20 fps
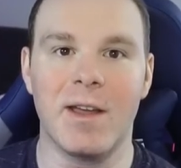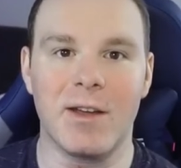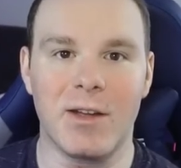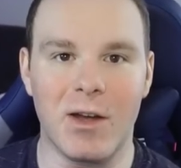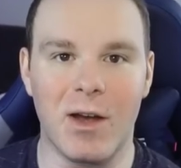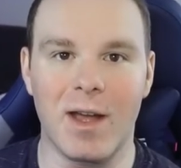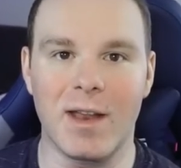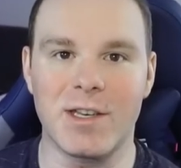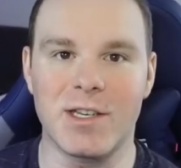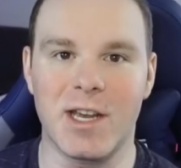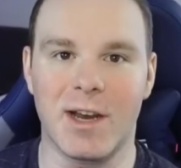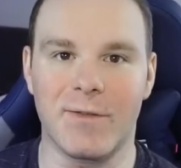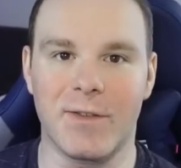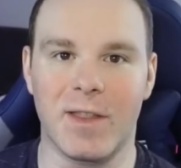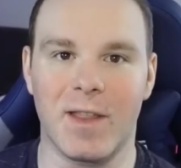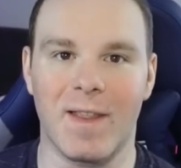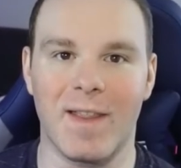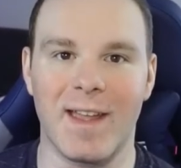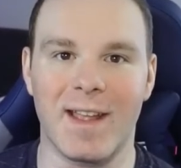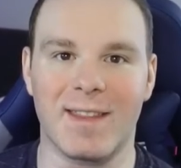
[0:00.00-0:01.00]
go ahead and check for
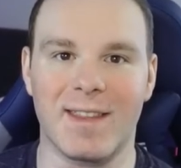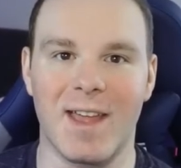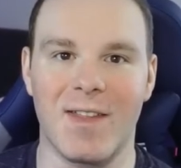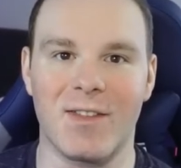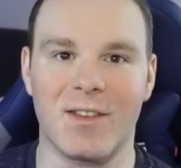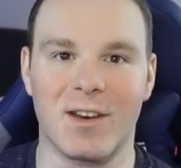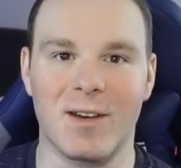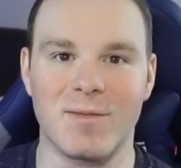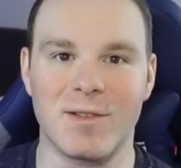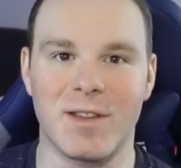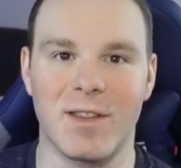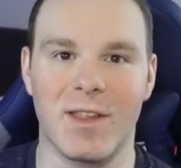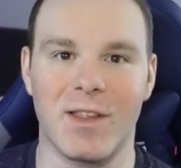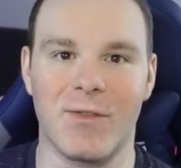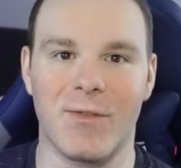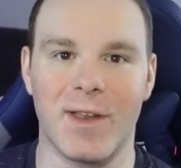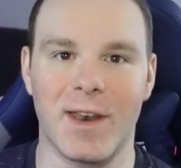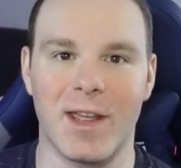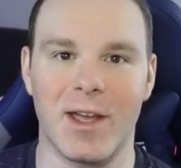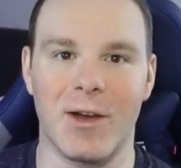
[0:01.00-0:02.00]
the link down in the description of
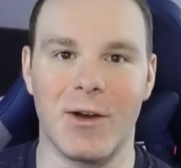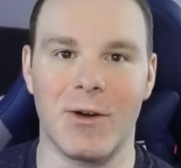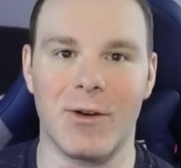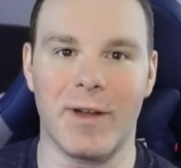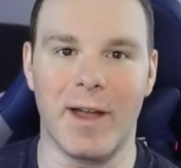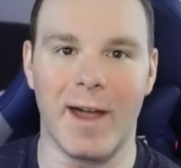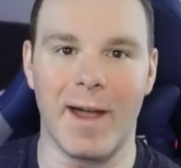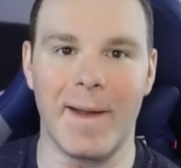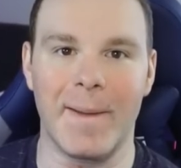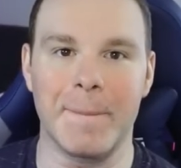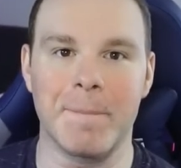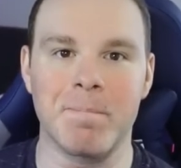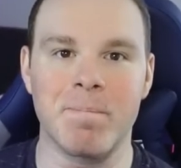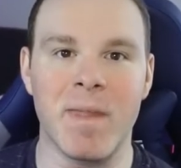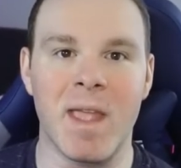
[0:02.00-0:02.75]
this video, okay?